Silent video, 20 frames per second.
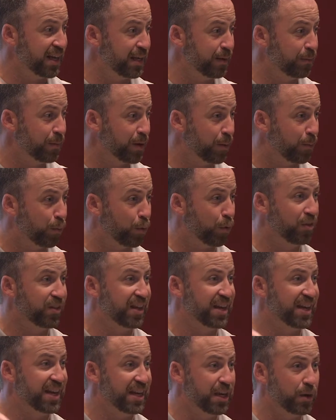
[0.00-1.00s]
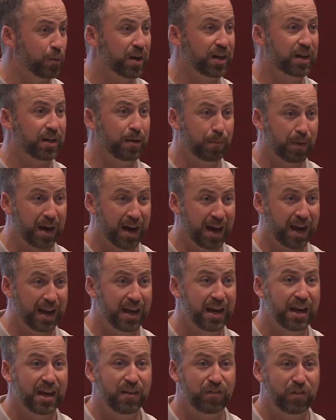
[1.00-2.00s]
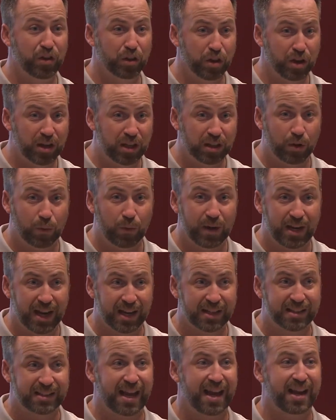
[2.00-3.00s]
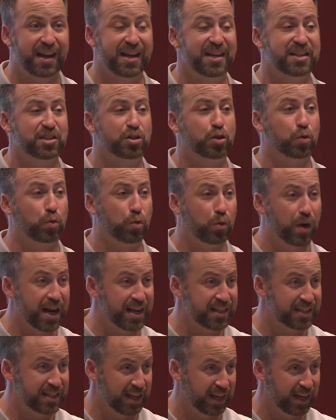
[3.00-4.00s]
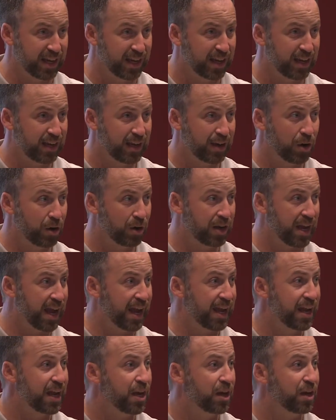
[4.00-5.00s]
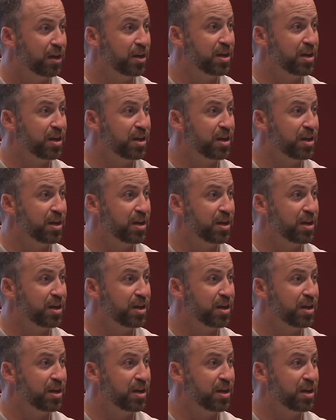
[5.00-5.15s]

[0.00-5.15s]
any billboard that anyone can buy. If you look at the REDX data, it's crazy, okay?